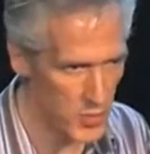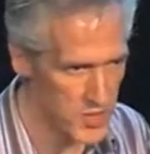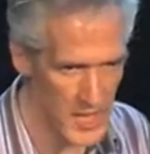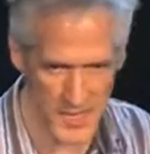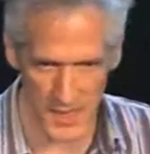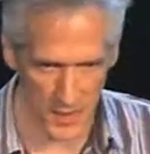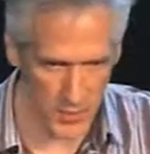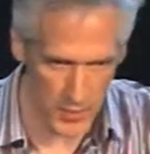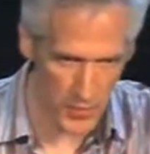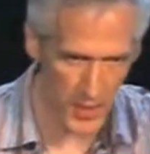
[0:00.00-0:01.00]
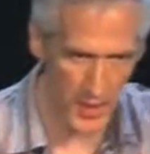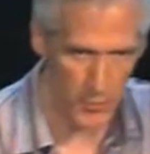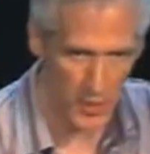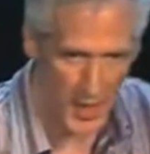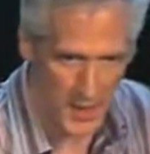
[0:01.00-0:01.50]
processing that could be
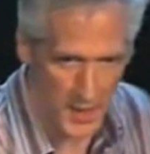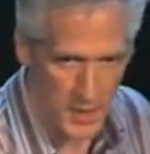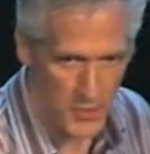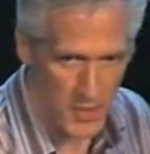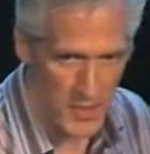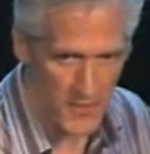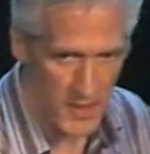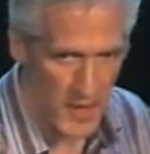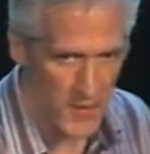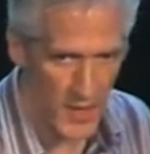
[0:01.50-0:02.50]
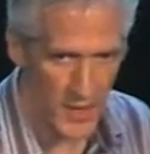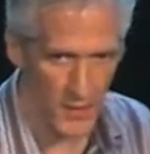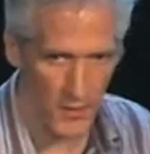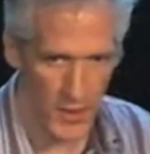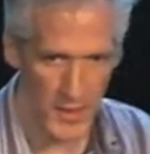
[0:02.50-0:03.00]
applied in a completely different area
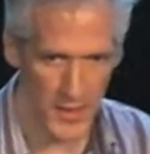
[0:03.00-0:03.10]
or